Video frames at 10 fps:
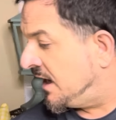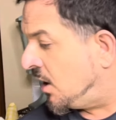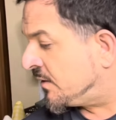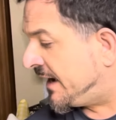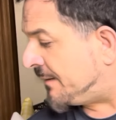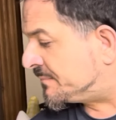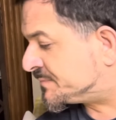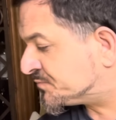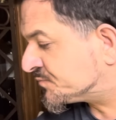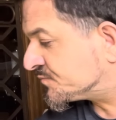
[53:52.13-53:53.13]
Okay,
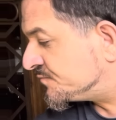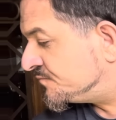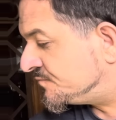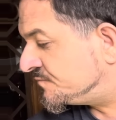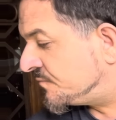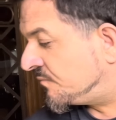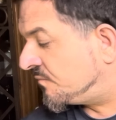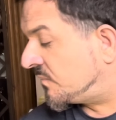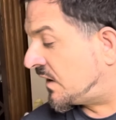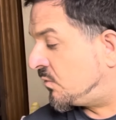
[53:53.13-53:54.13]

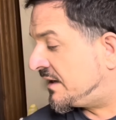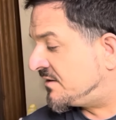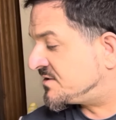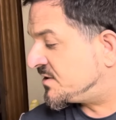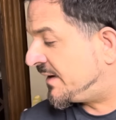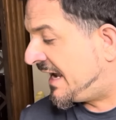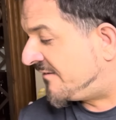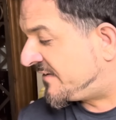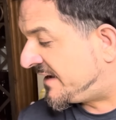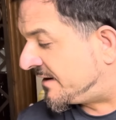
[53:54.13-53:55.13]
what else do we
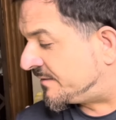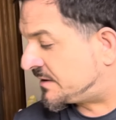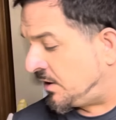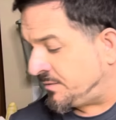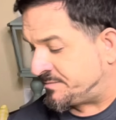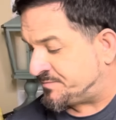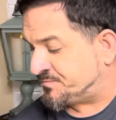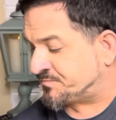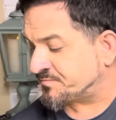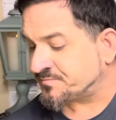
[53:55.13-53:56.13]
have here? Oh,
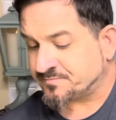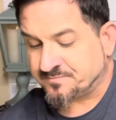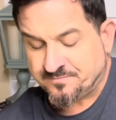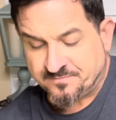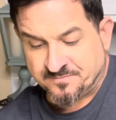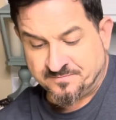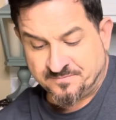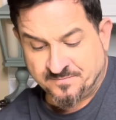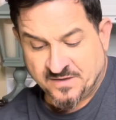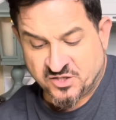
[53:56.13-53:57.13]

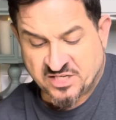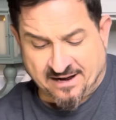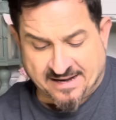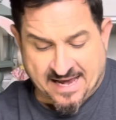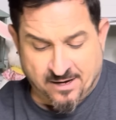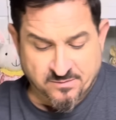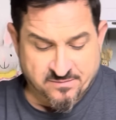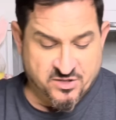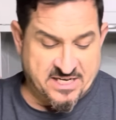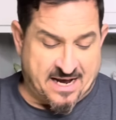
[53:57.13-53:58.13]
shout out.
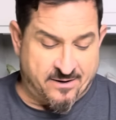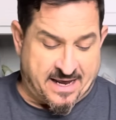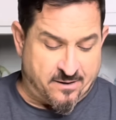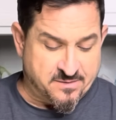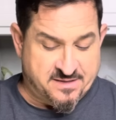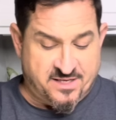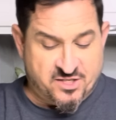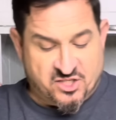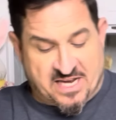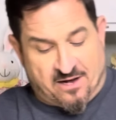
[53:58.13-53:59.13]
This
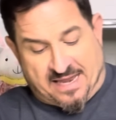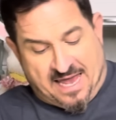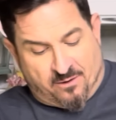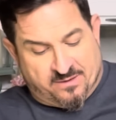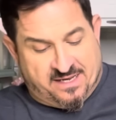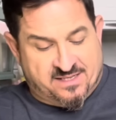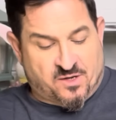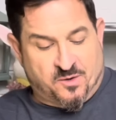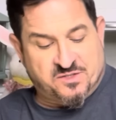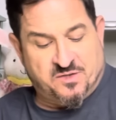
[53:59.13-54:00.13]
shout out is
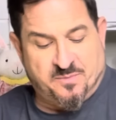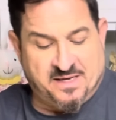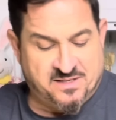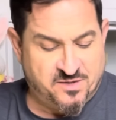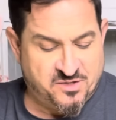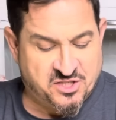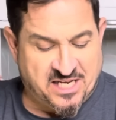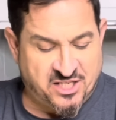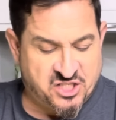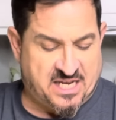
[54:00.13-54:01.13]
going to be to
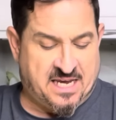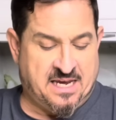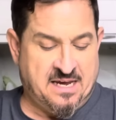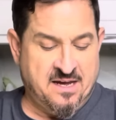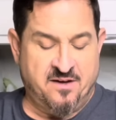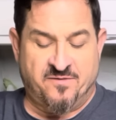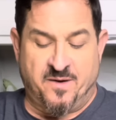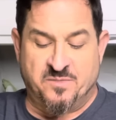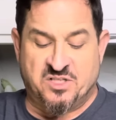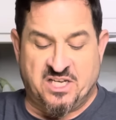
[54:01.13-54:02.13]
Gigi
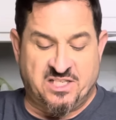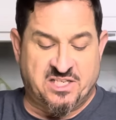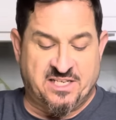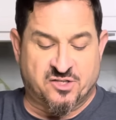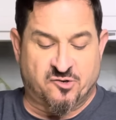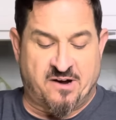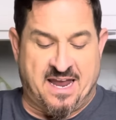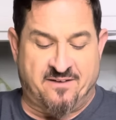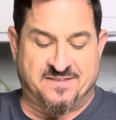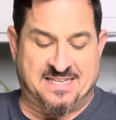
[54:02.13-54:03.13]
from Gigi's
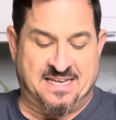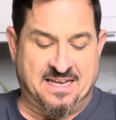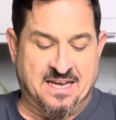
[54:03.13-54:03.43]
Craft.